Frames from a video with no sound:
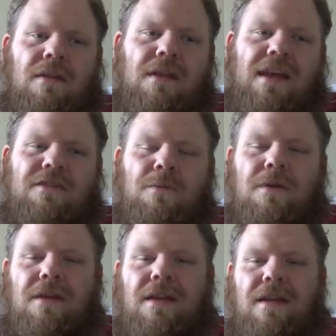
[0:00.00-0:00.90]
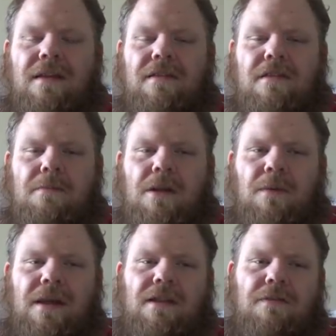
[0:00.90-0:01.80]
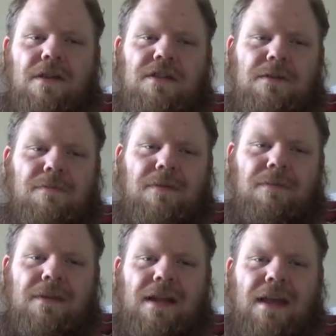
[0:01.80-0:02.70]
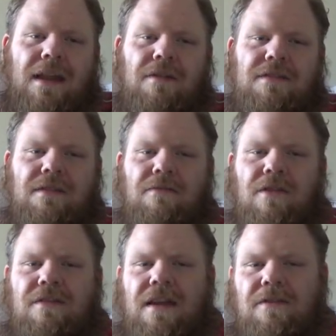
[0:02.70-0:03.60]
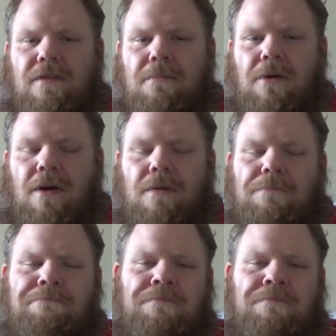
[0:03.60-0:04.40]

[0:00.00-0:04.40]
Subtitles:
The next one is the middleweight division, Dan Henderson versus Hector Lombard.